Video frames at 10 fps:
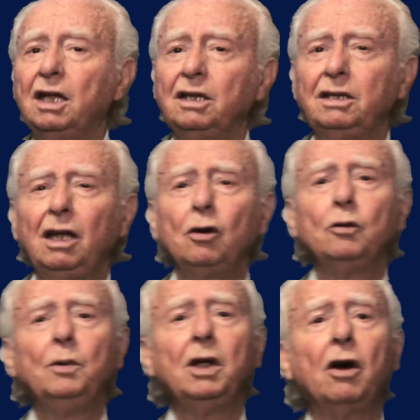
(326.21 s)
they
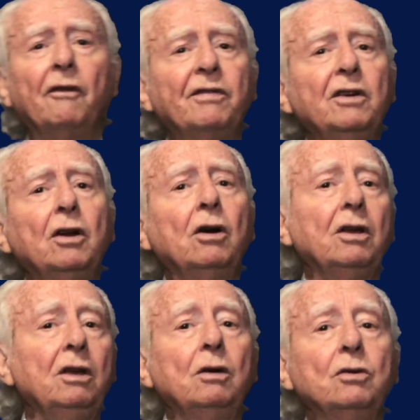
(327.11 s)
would be of no
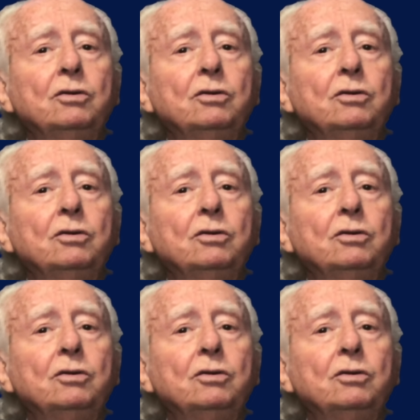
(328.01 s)
use